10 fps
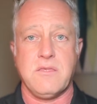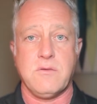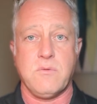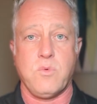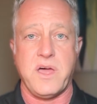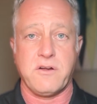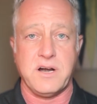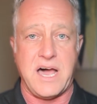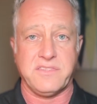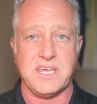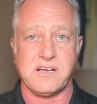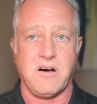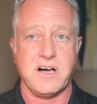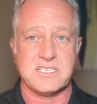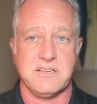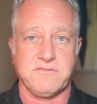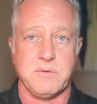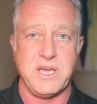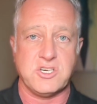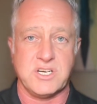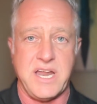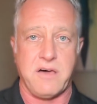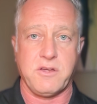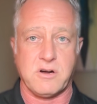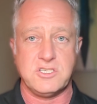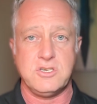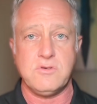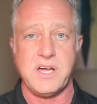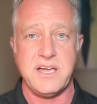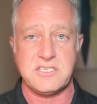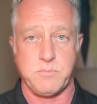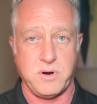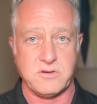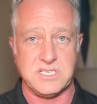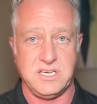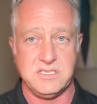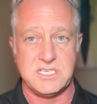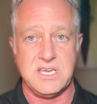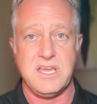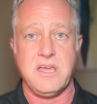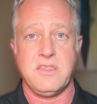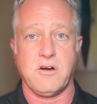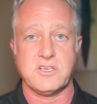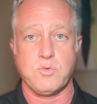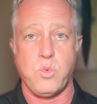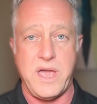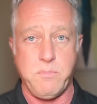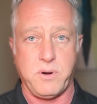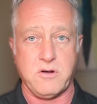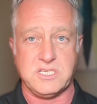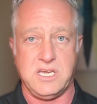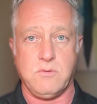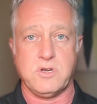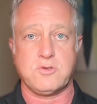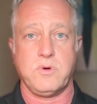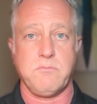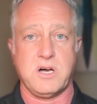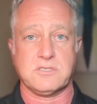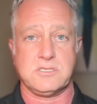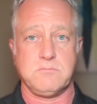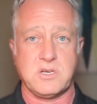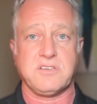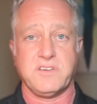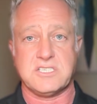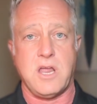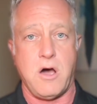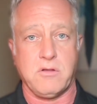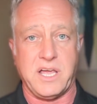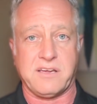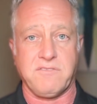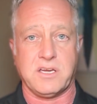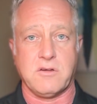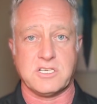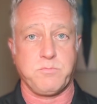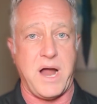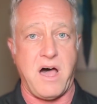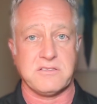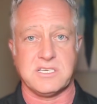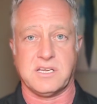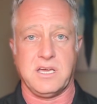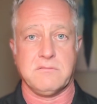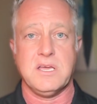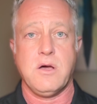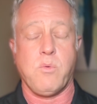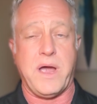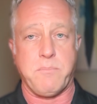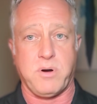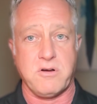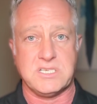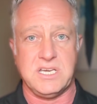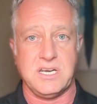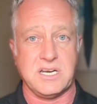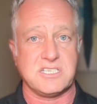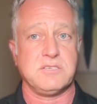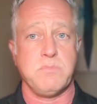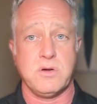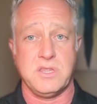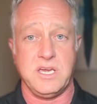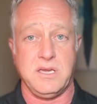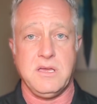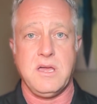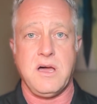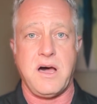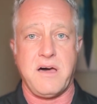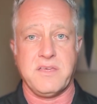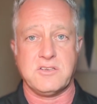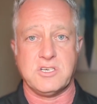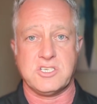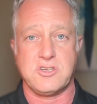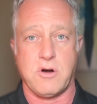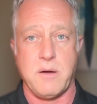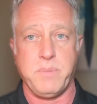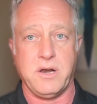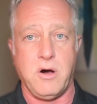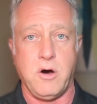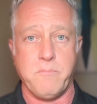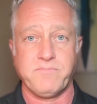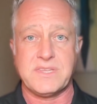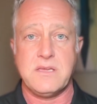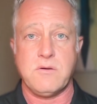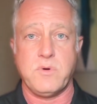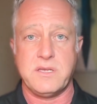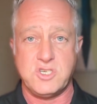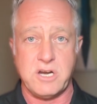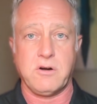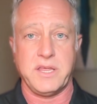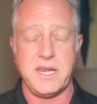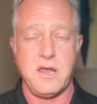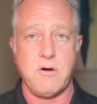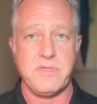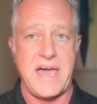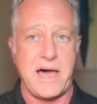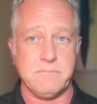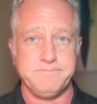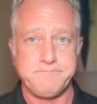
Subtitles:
whether or not they cause inflammation. Now, there are two kinds of proteins. There is whey protein, which we most of us know, like if you go to Sprouts and get whey protein in a smoothie that you stir up at home, we generally know that.